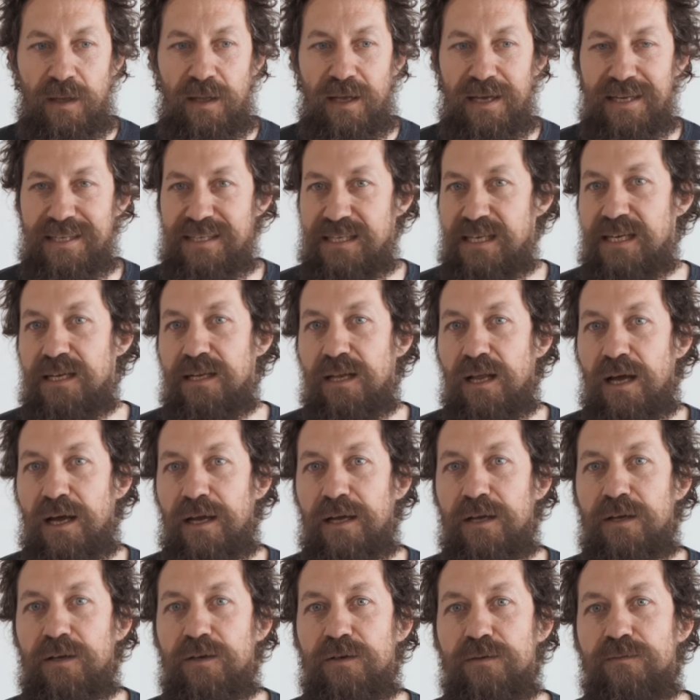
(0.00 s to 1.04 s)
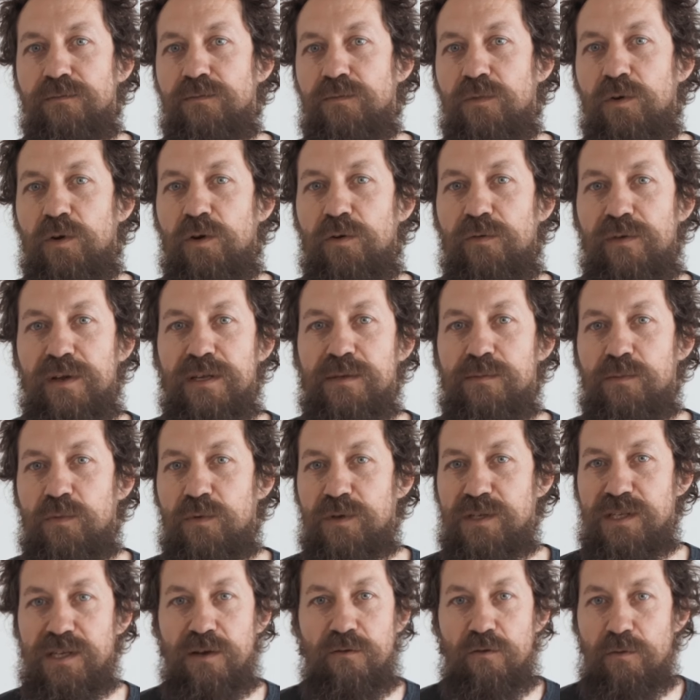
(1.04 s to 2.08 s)
like tea-like or if it's more
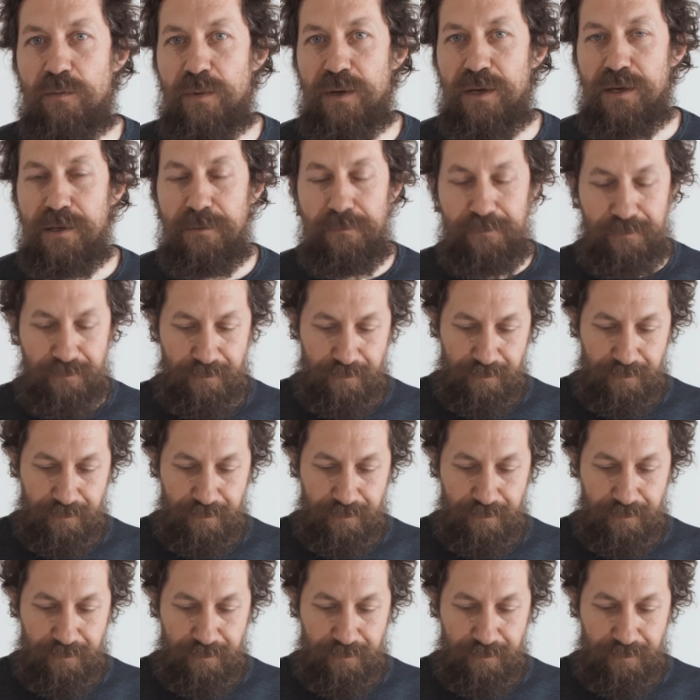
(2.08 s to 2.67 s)
syrupy